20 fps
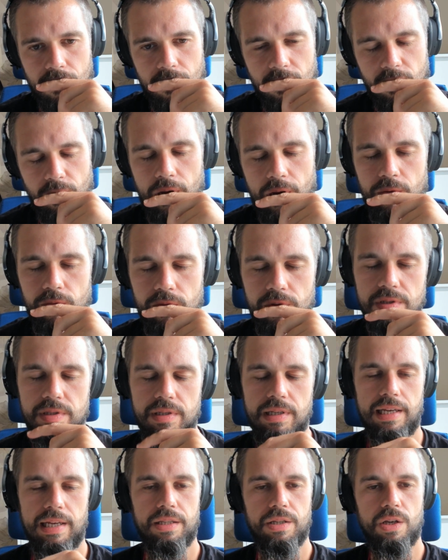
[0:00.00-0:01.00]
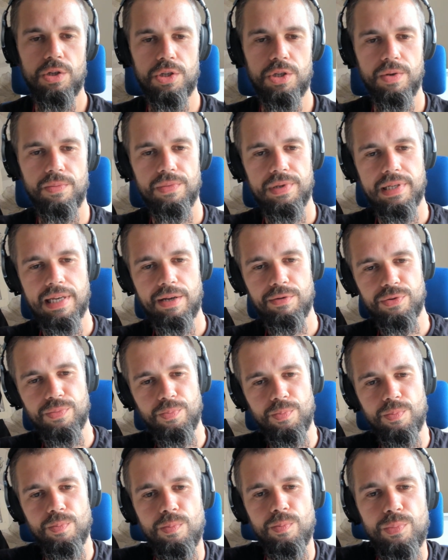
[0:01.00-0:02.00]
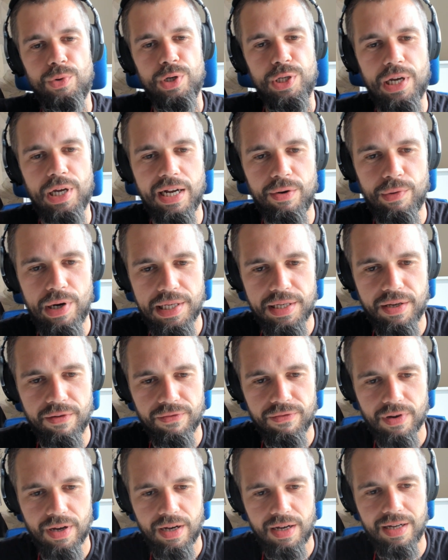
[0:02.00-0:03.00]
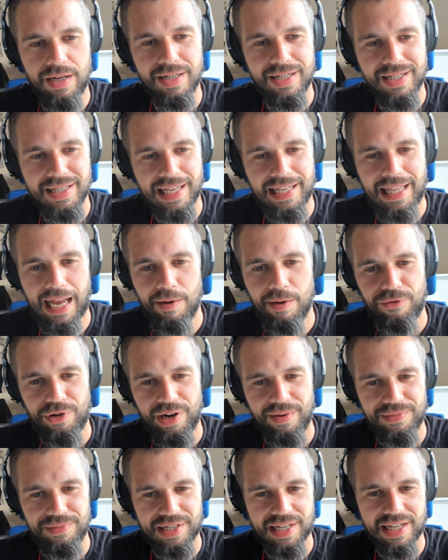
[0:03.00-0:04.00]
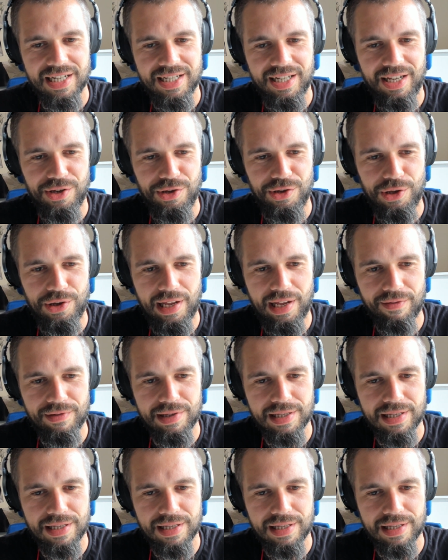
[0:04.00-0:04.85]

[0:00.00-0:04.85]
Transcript: Wow, that's awesome. Sounds pretty aggressive, the time frames you're given.